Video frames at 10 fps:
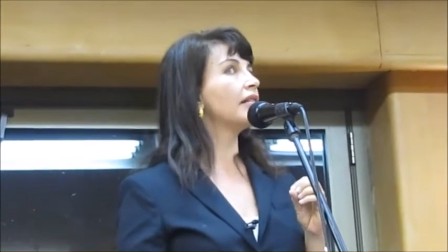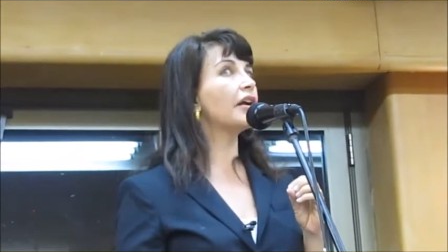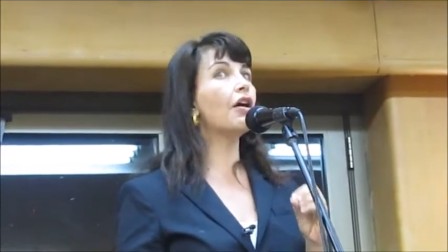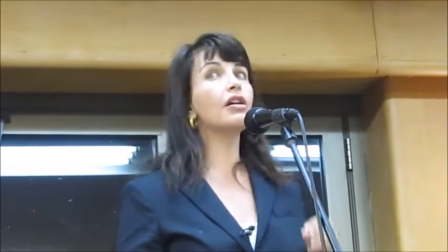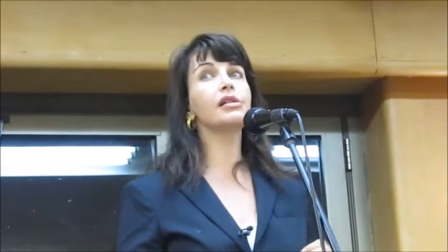
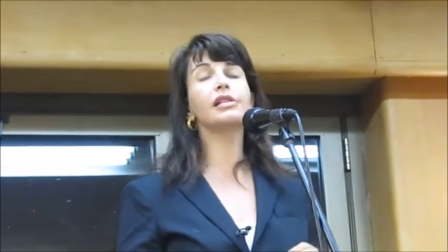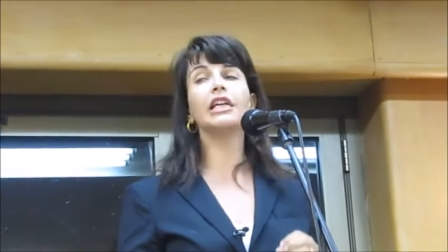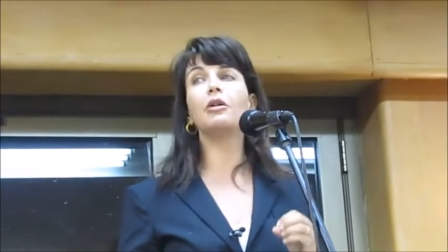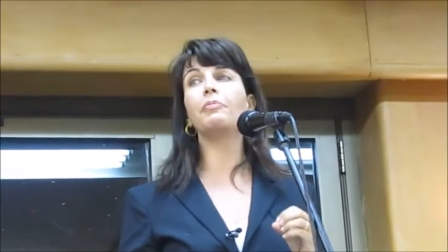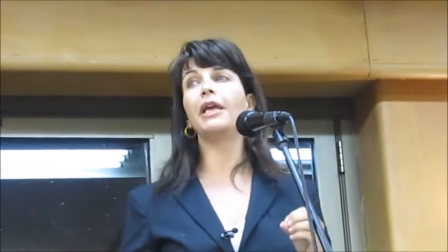there are
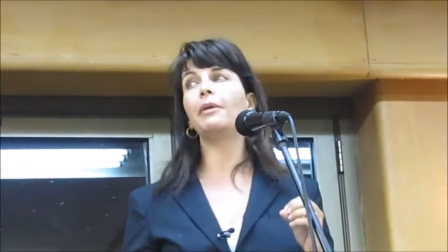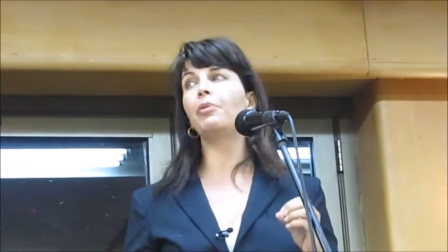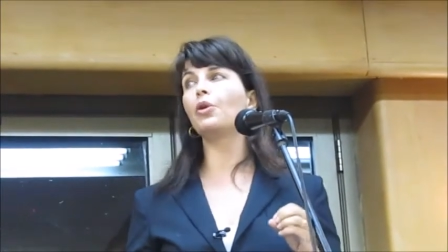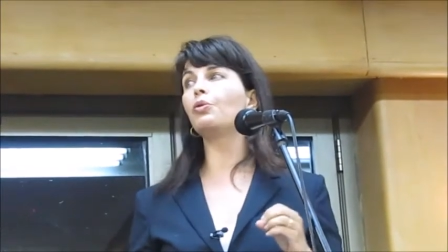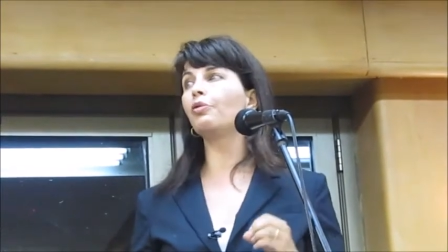still
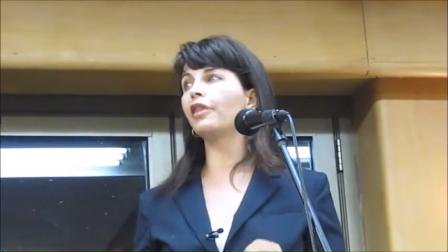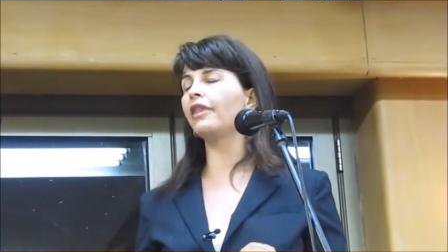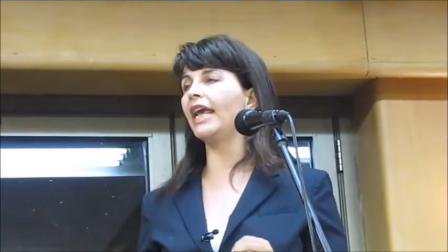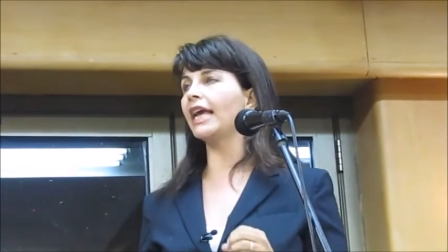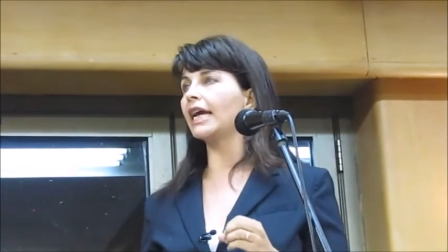people who
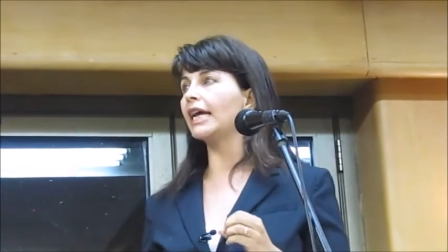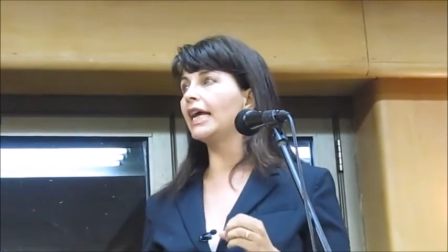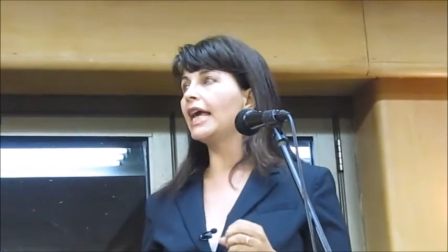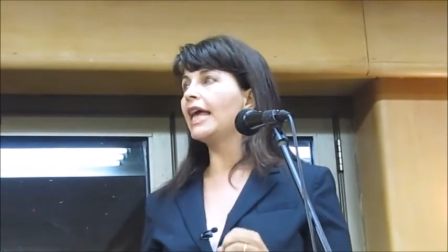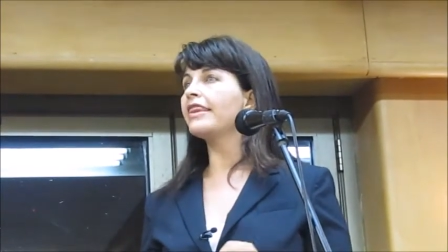think
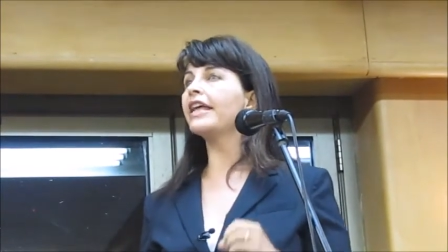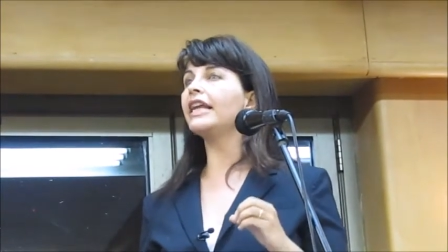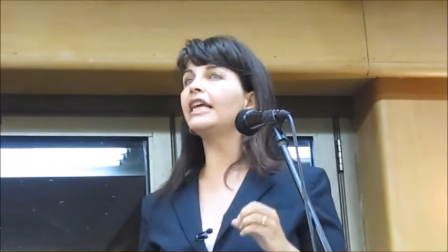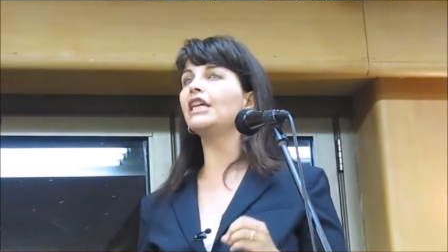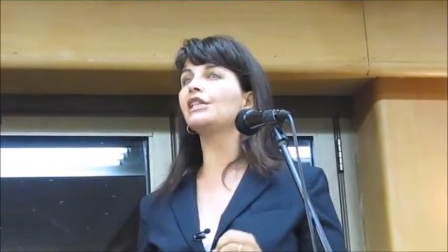that
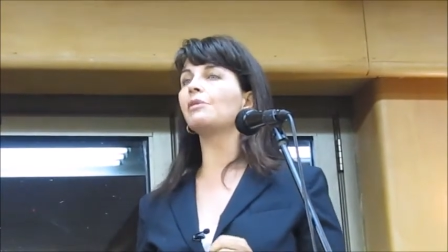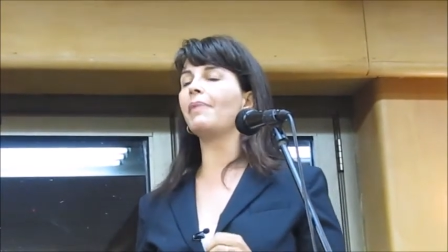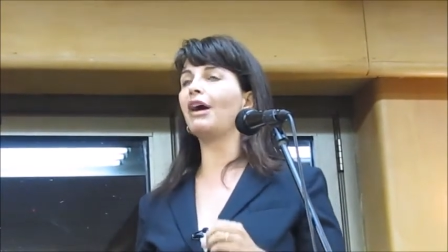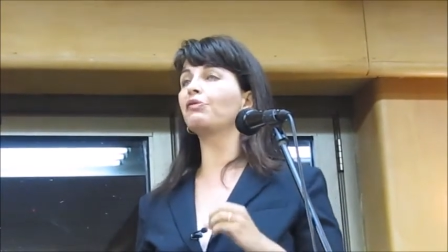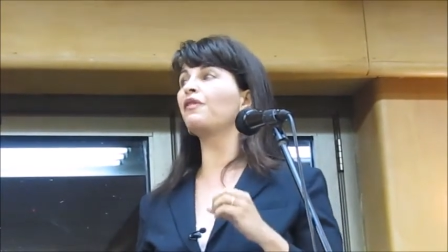it is
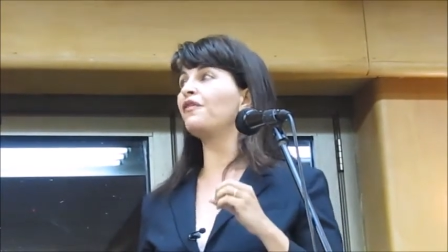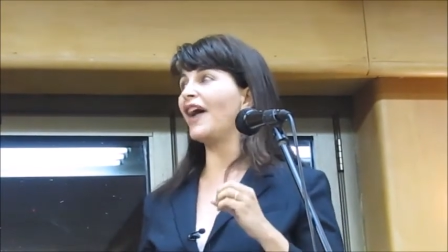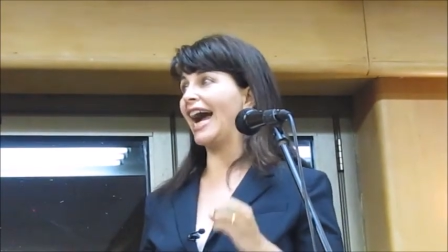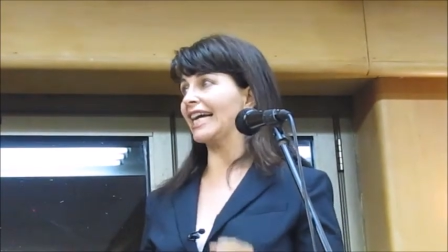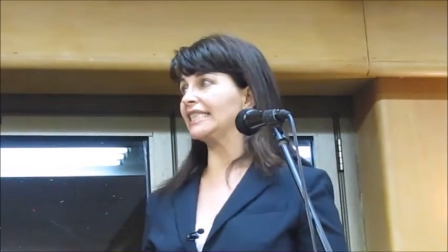about
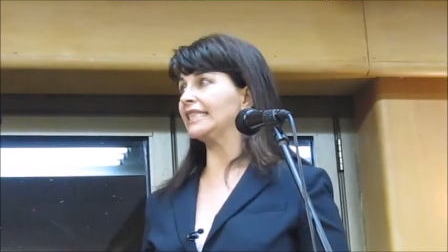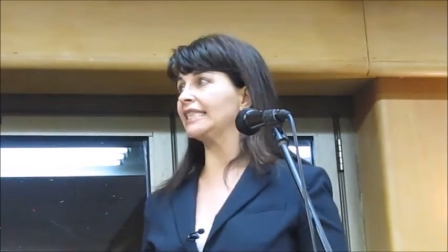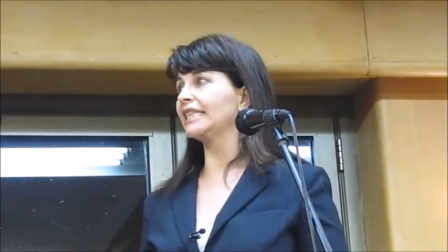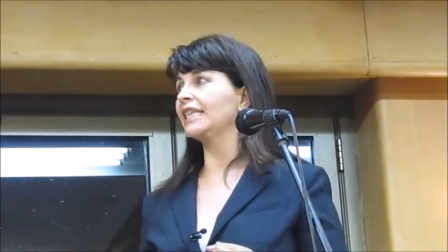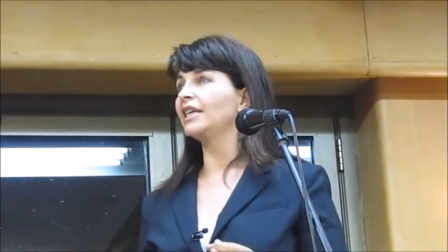facts,
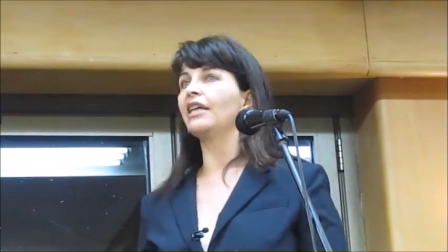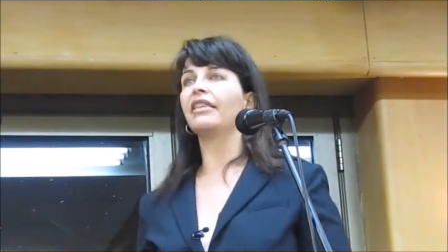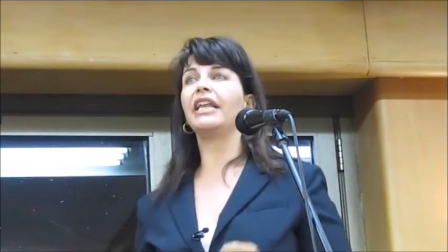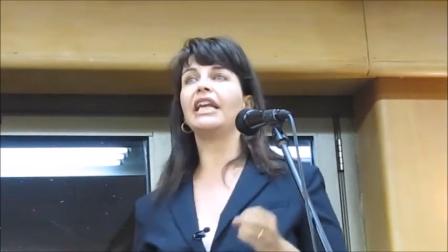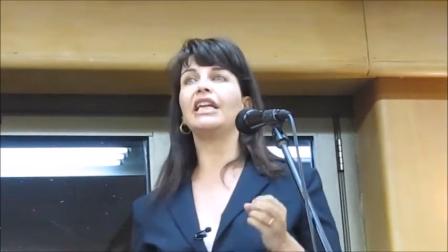
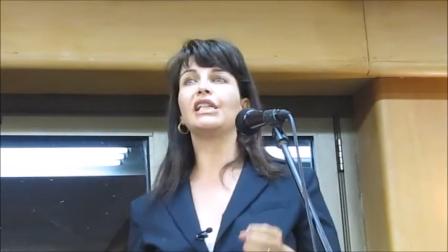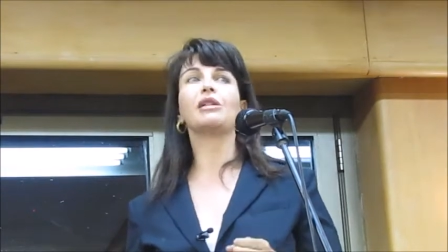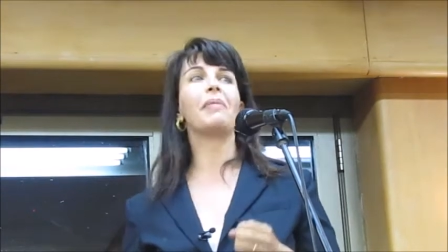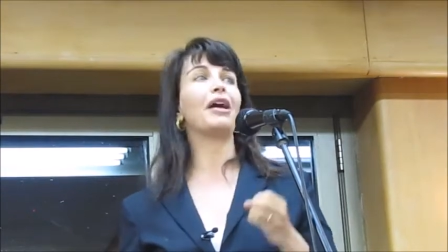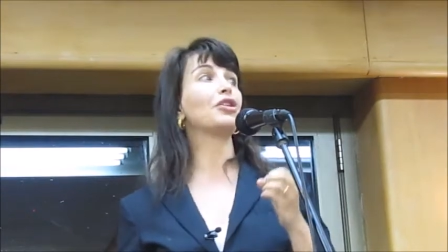that it is
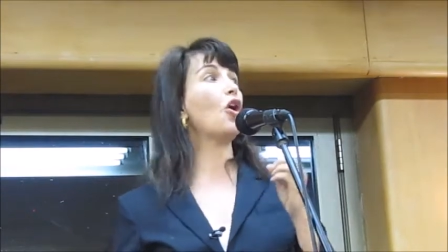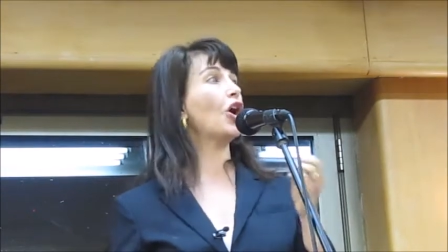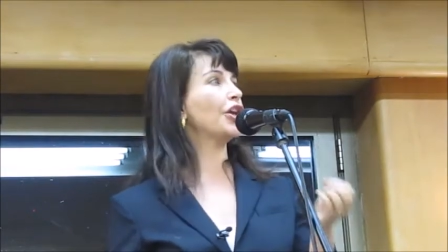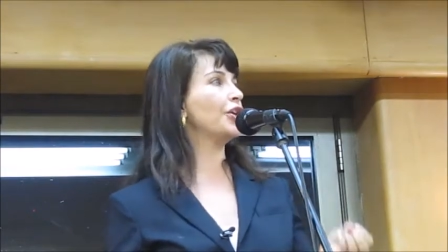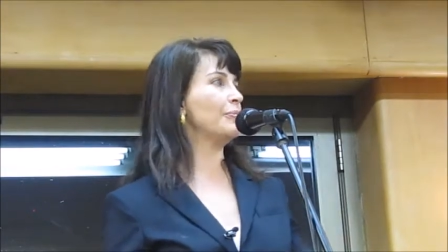about
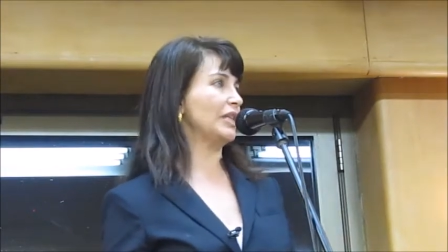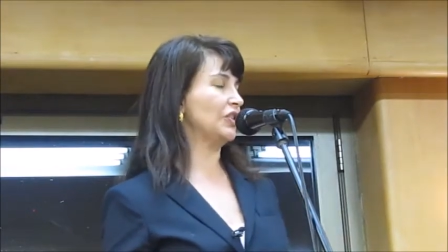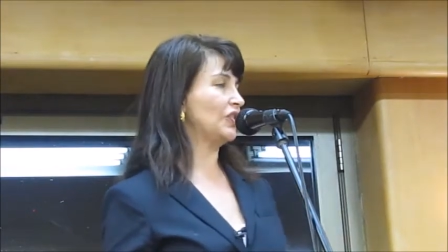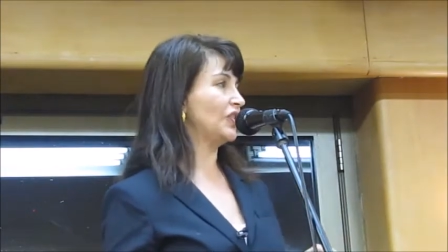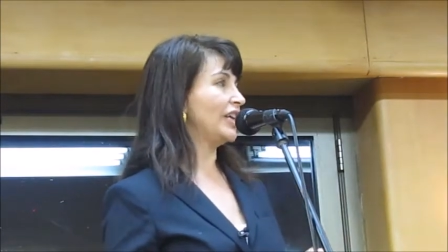
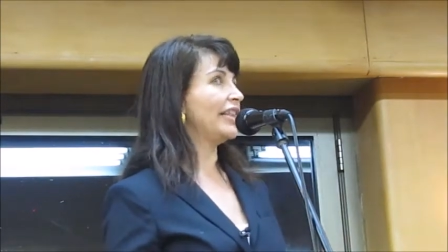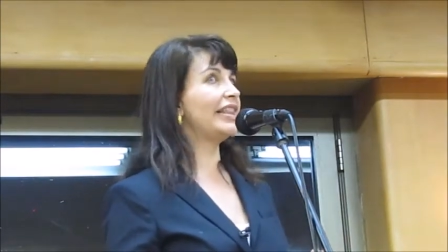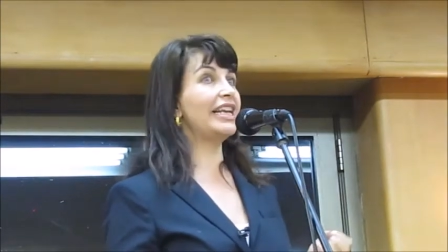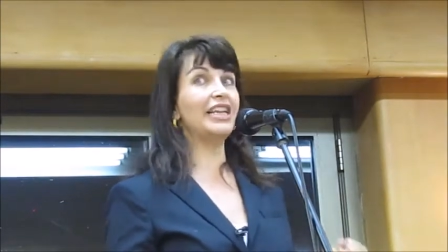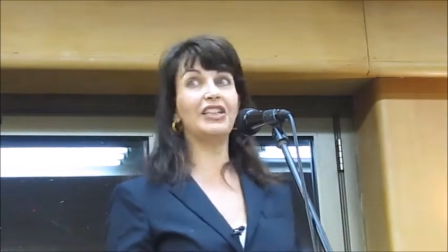arguments,
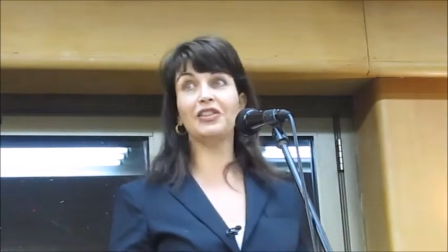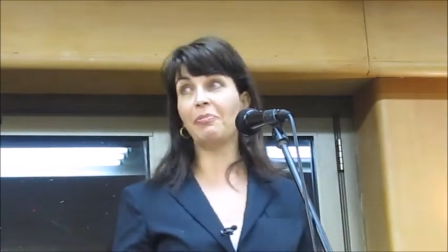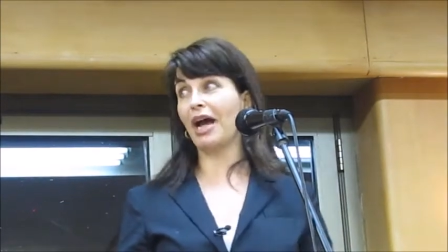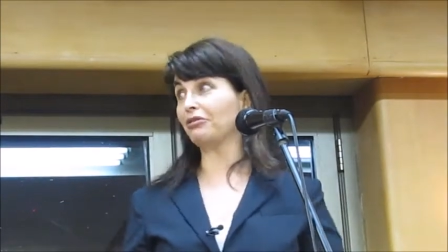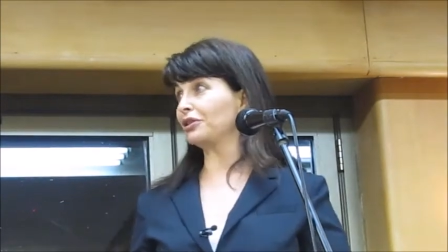that it is
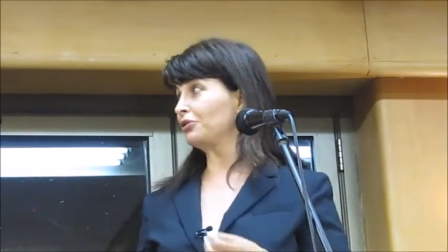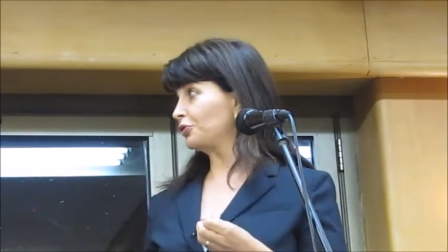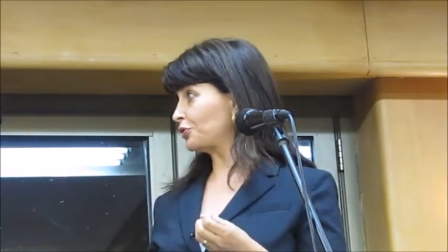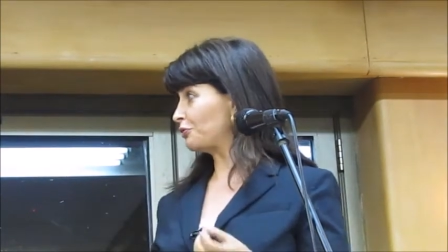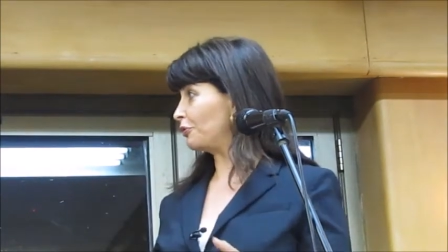about
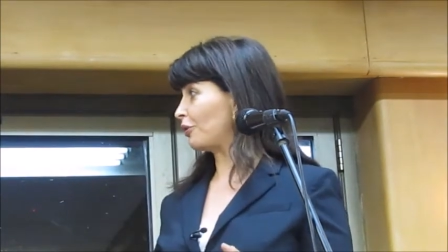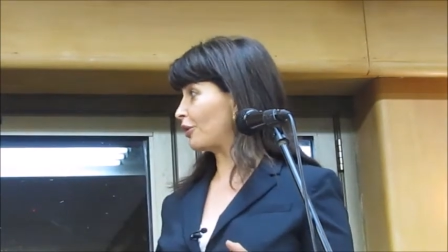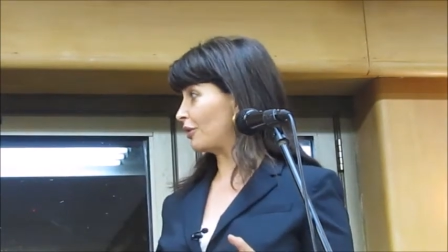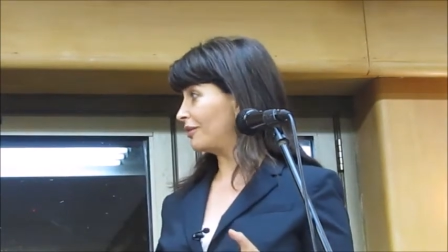truth,